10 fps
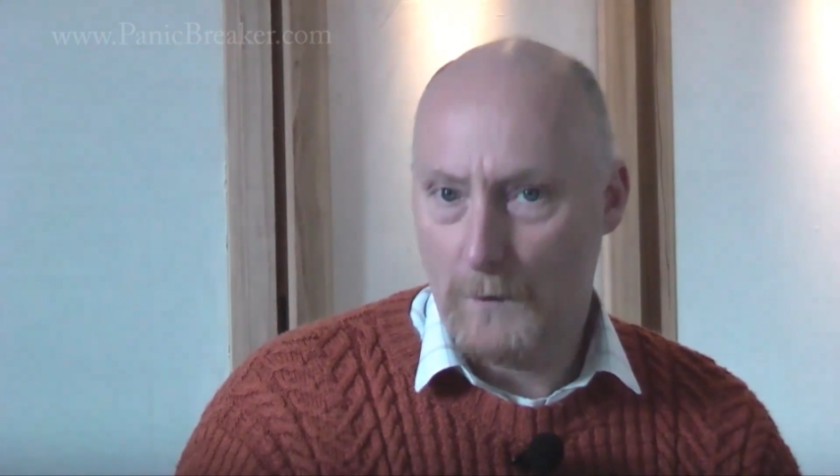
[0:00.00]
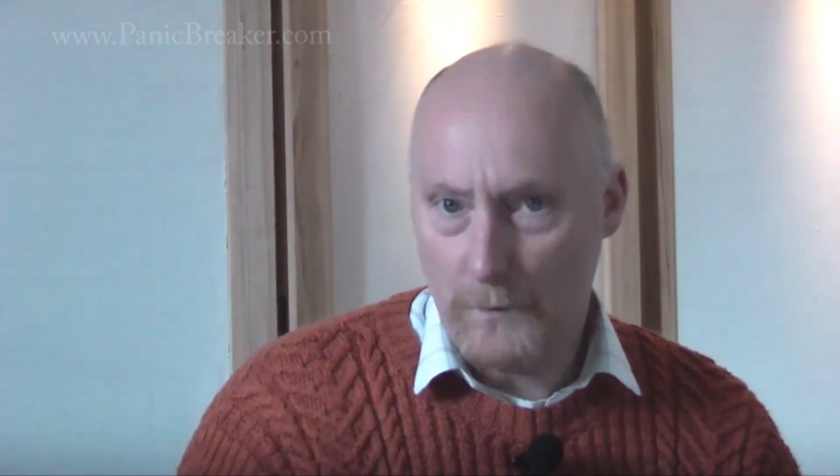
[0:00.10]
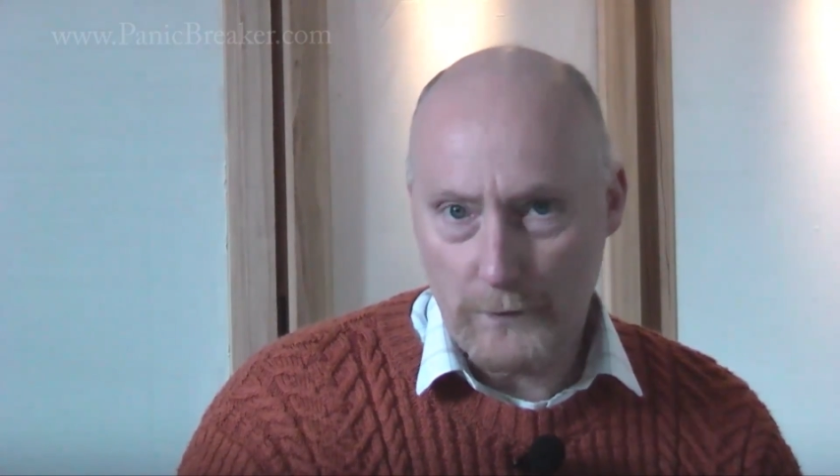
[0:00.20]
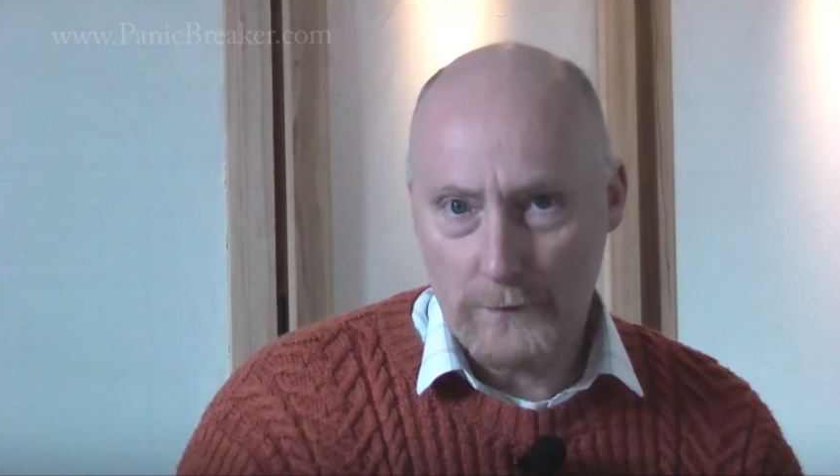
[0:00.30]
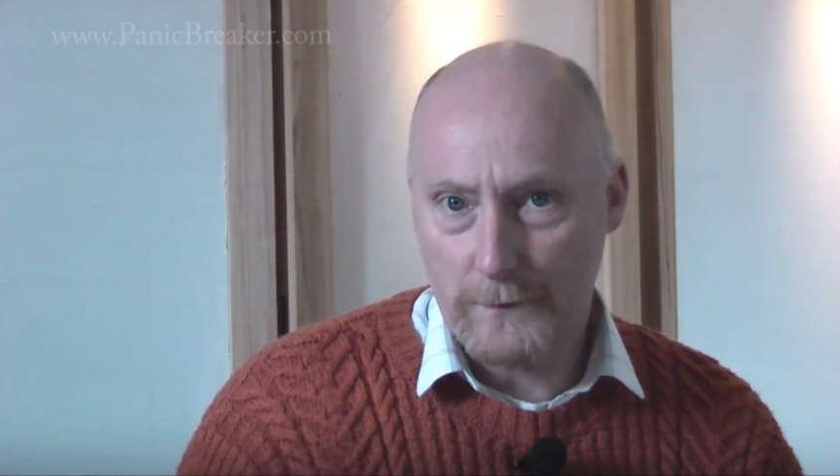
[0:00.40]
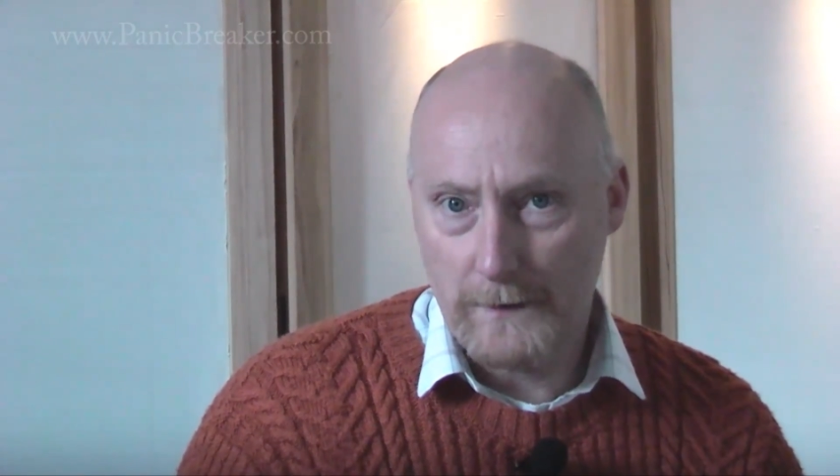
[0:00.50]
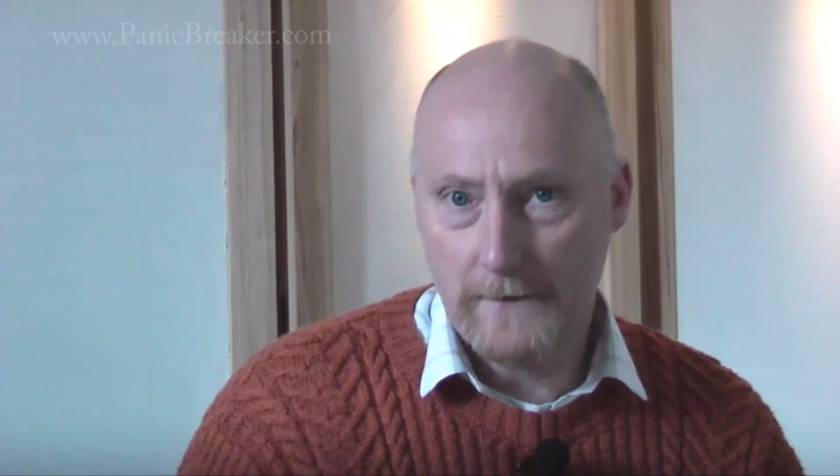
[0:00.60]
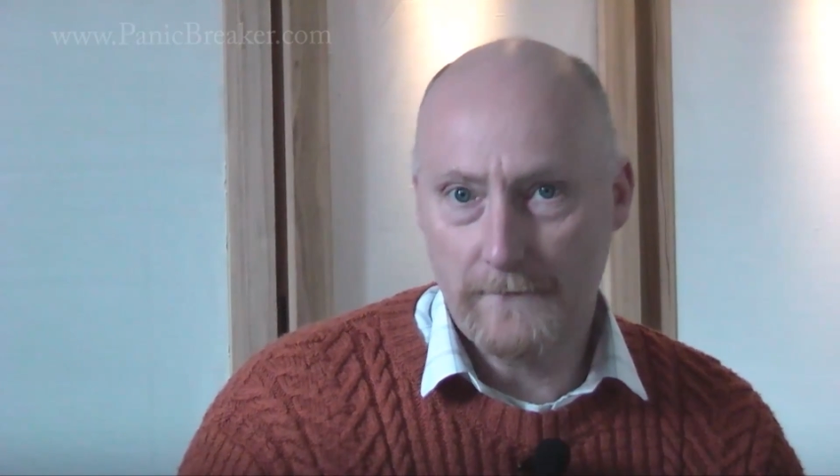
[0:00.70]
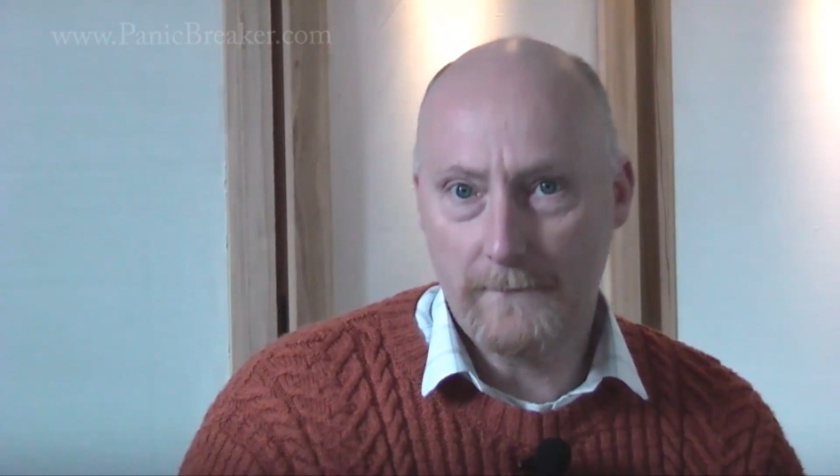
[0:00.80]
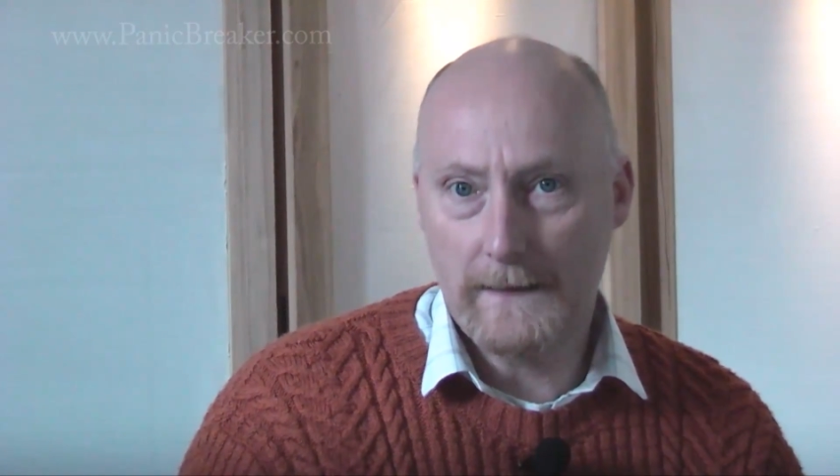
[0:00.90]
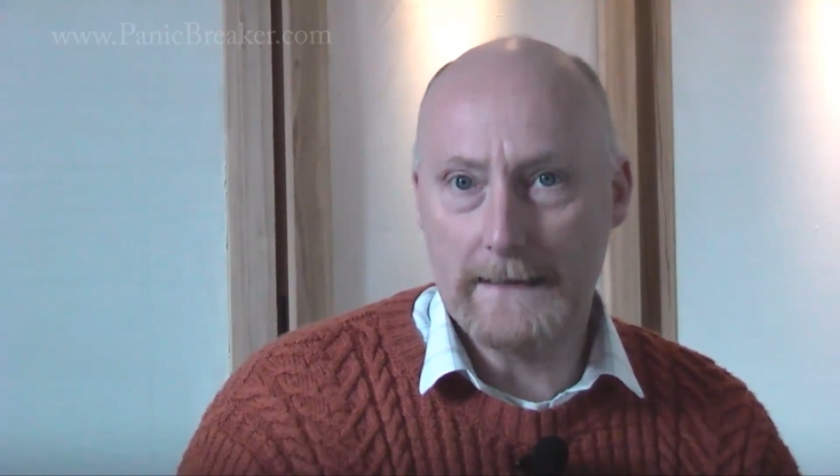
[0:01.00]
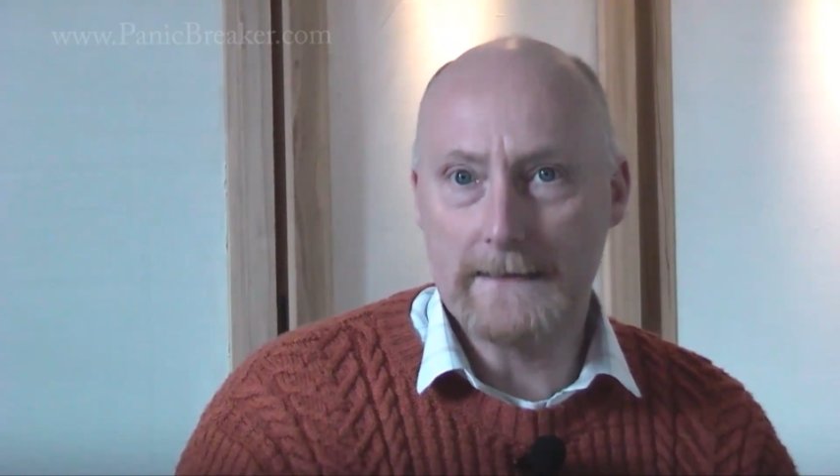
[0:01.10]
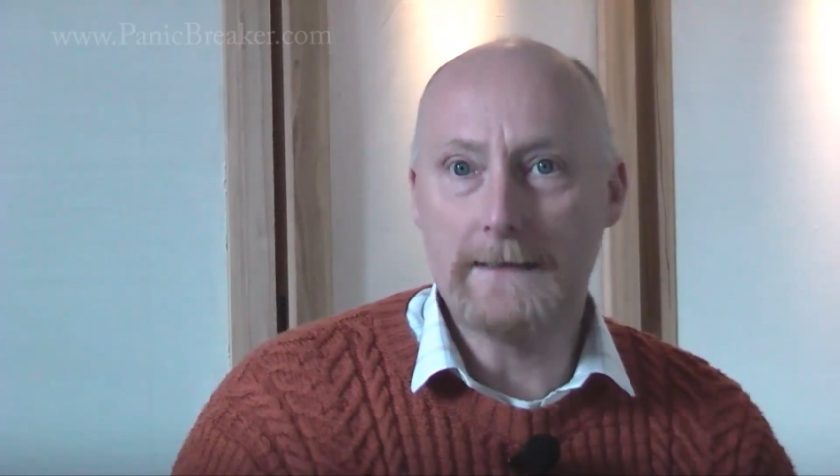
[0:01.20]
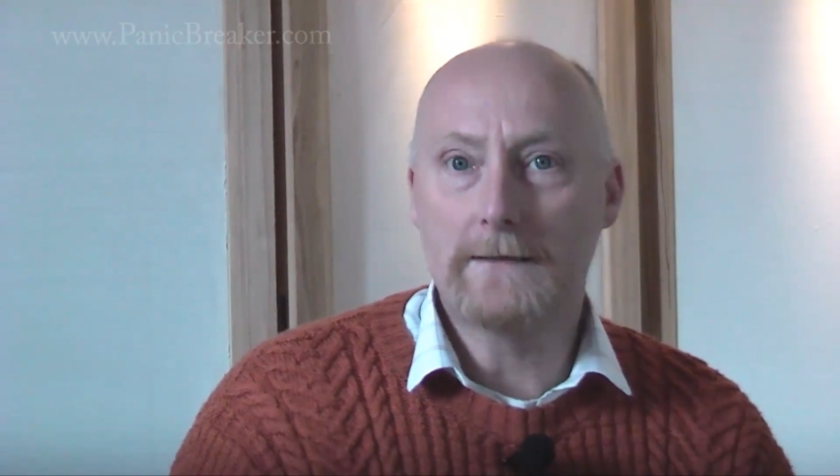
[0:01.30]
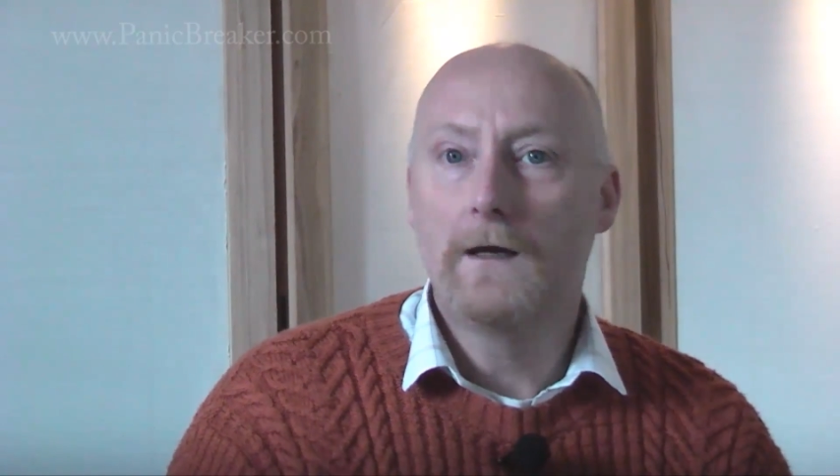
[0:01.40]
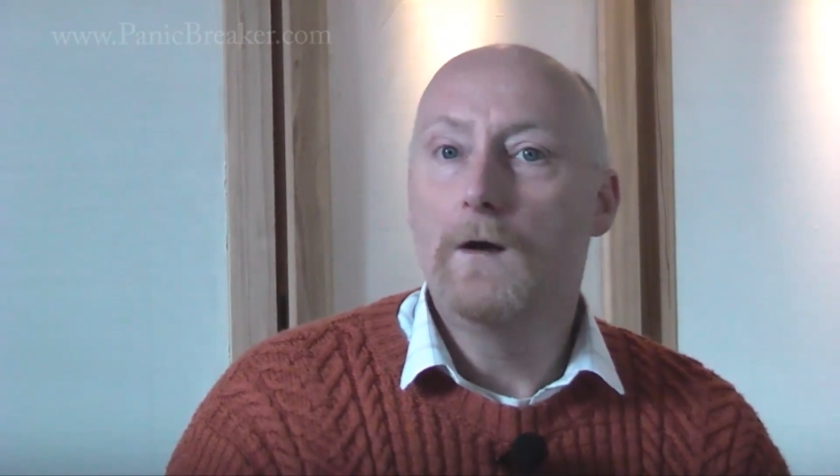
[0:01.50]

all sorts of different places.